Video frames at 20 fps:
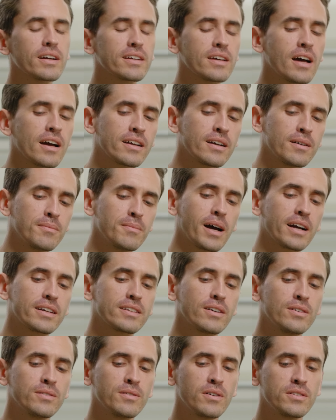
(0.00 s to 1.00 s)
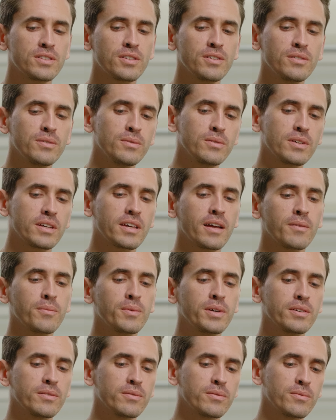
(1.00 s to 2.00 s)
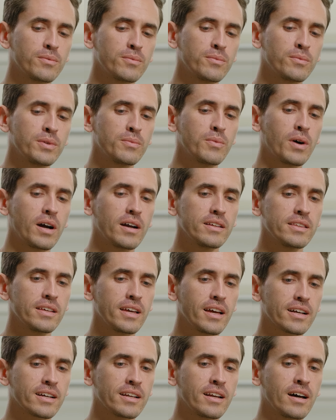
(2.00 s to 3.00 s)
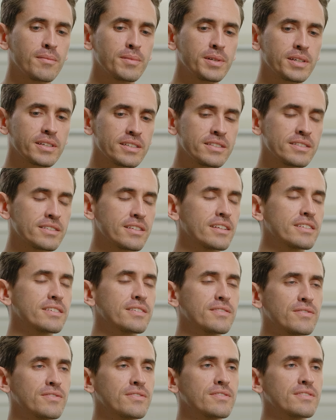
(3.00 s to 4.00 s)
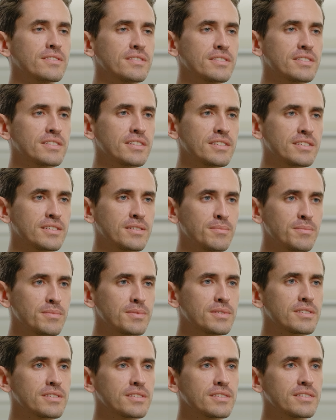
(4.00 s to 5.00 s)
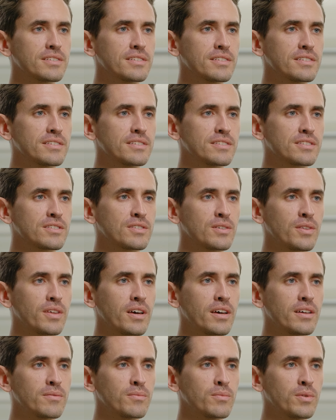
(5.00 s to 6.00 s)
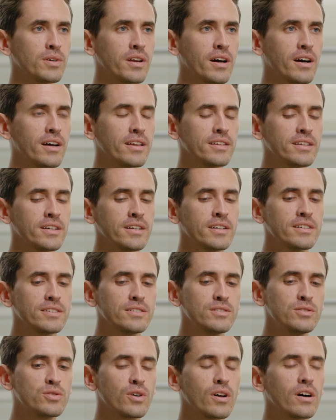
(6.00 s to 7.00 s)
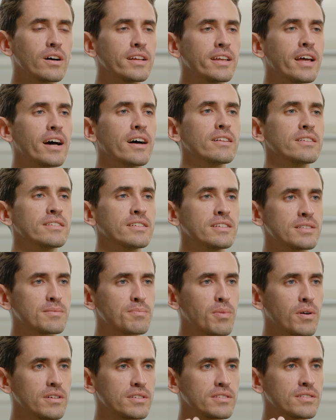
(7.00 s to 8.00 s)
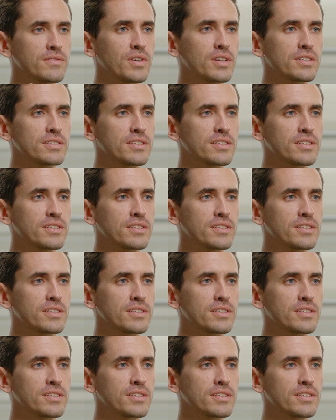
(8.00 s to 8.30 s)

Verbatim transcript: why I, I come back uh, to can we rewire the economic incentive systems yeah. so that we're not drawing out these parts of